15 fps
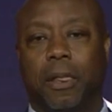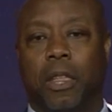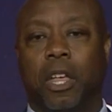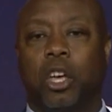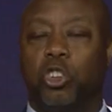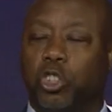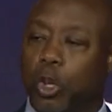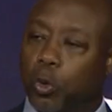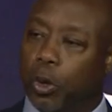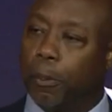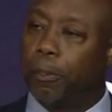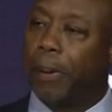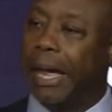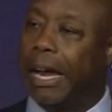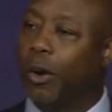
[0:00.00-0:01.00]
So when
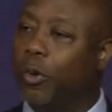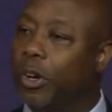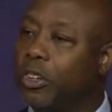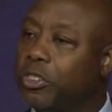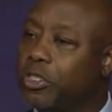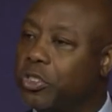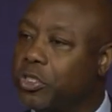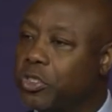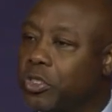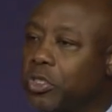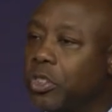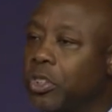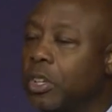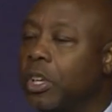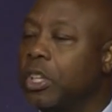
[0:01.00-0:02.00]
parents
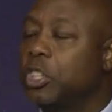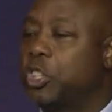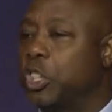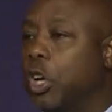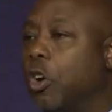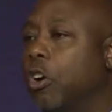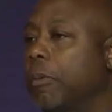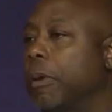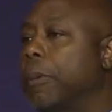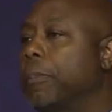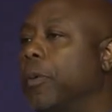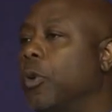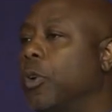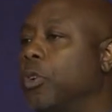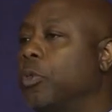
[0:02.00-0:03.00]
show up
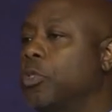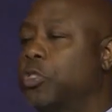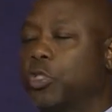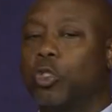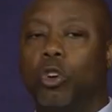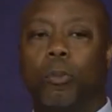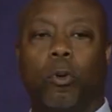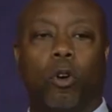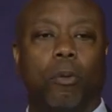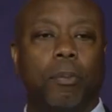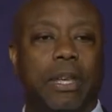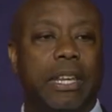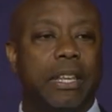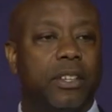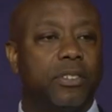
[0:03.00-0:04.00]
at school board
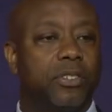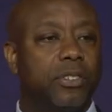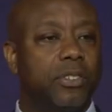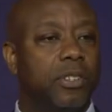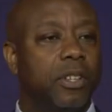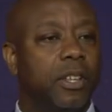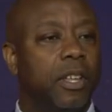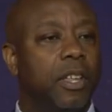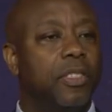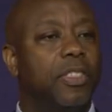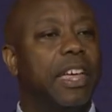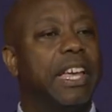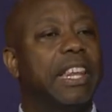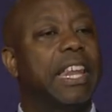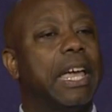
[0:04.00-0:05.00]
meetings,
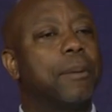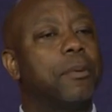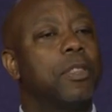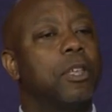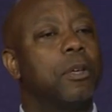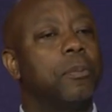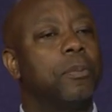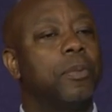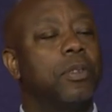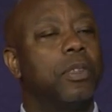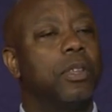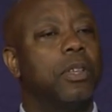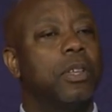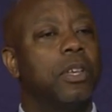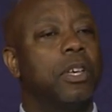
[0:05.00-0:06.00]
they label them
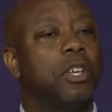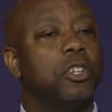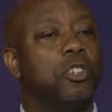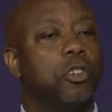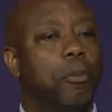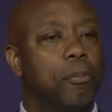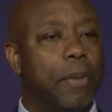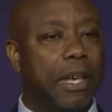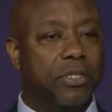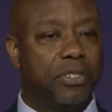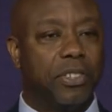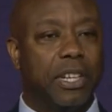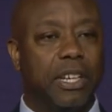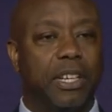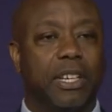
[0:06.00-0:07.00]

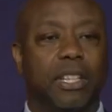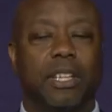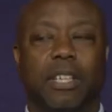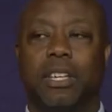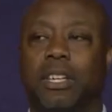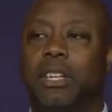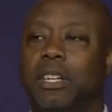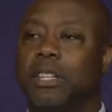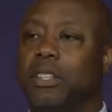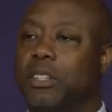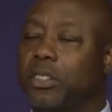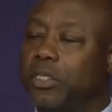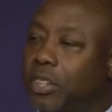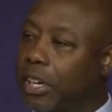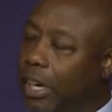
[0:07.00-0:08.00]
domestic
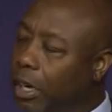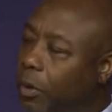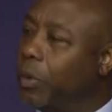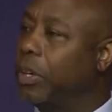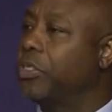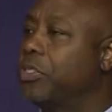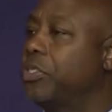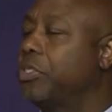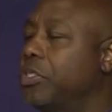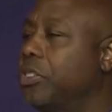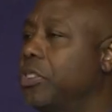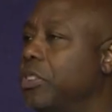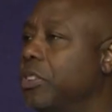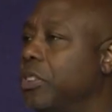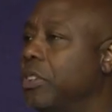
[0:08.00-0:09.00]
terrorists.
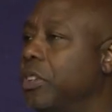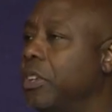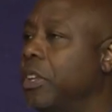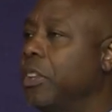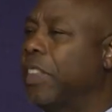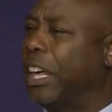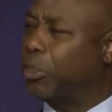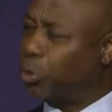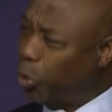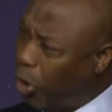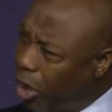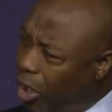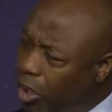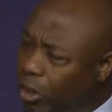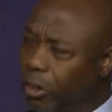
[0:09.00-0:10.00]
That's
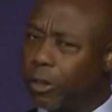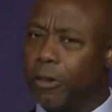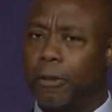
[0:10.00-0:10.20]
wrong.